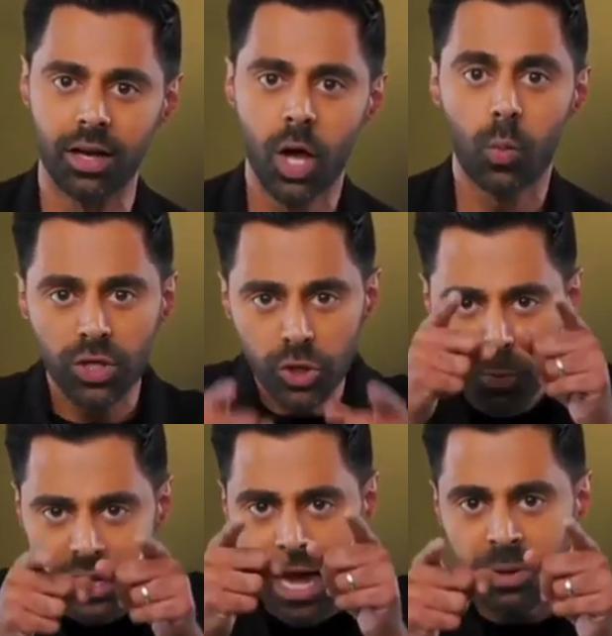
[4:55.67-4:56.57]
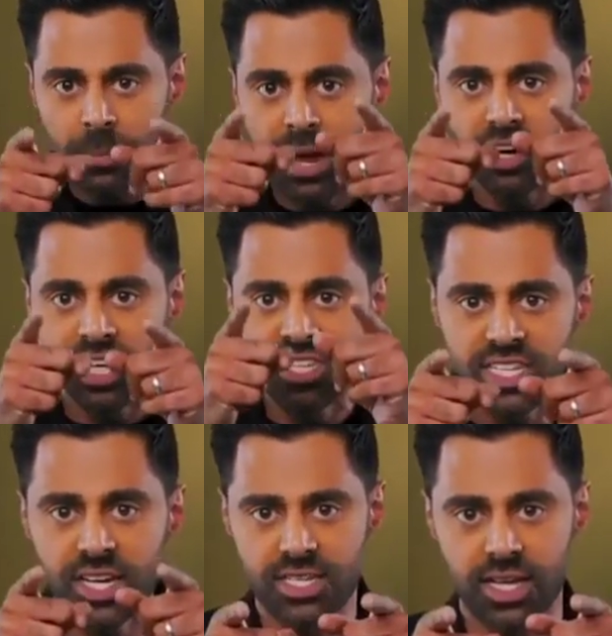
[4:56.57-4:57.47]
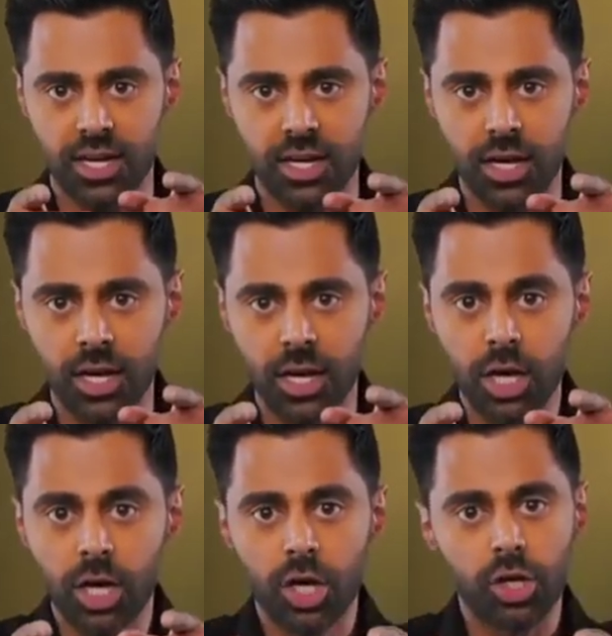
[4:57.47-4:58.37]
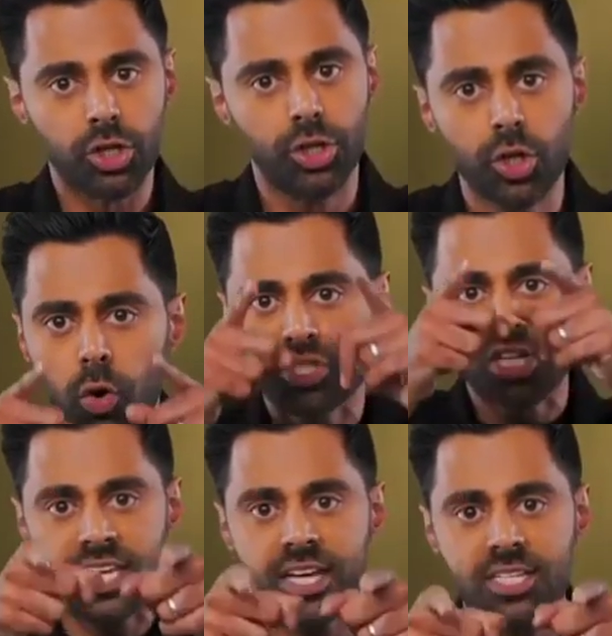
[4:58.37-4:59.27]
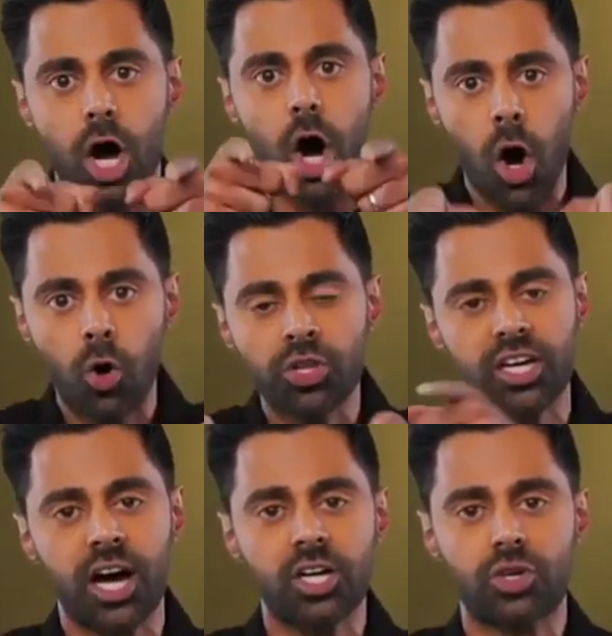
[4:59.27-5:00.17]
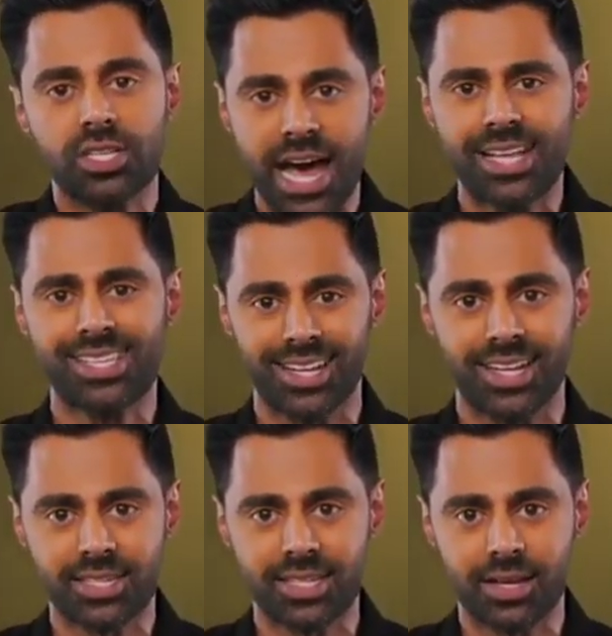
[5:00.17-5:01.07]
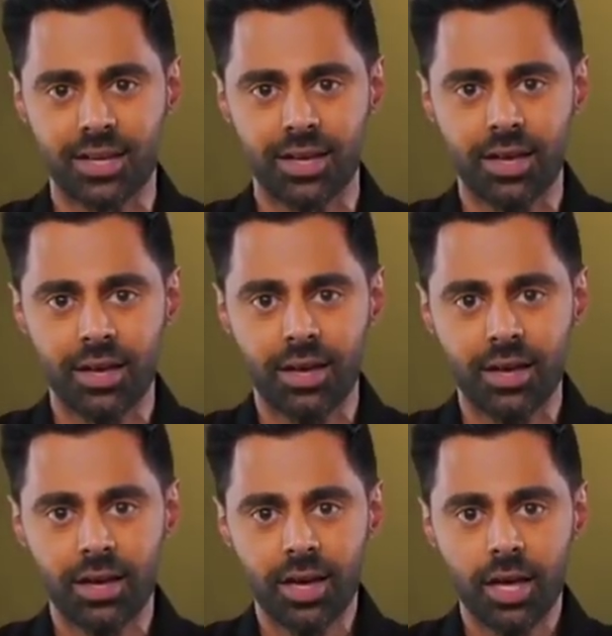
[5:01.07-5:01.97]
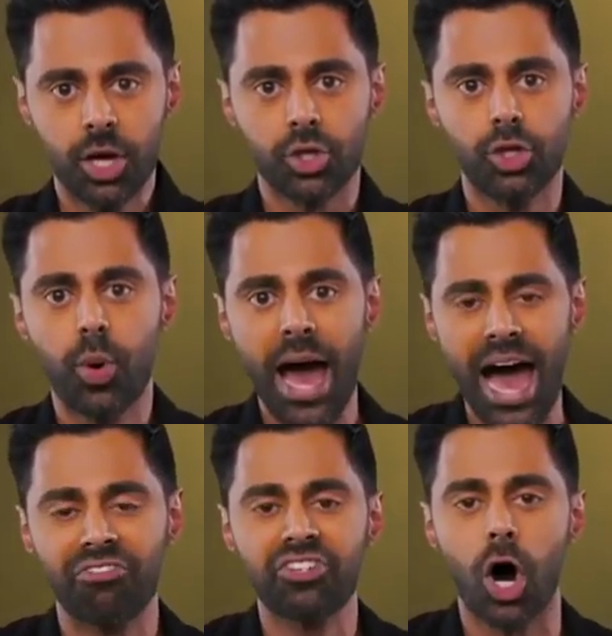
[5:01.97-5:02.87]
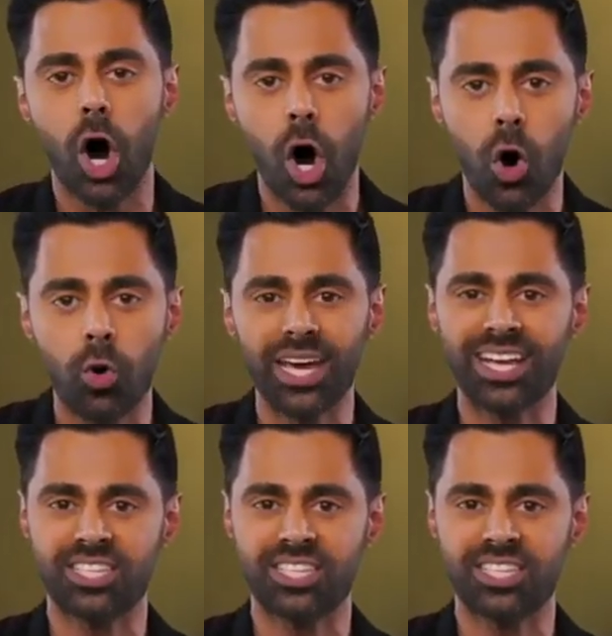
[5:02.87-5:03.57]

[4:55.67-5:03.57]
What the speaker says: When you became an American citizen, You don't just get to own the country's excellence. You have to own its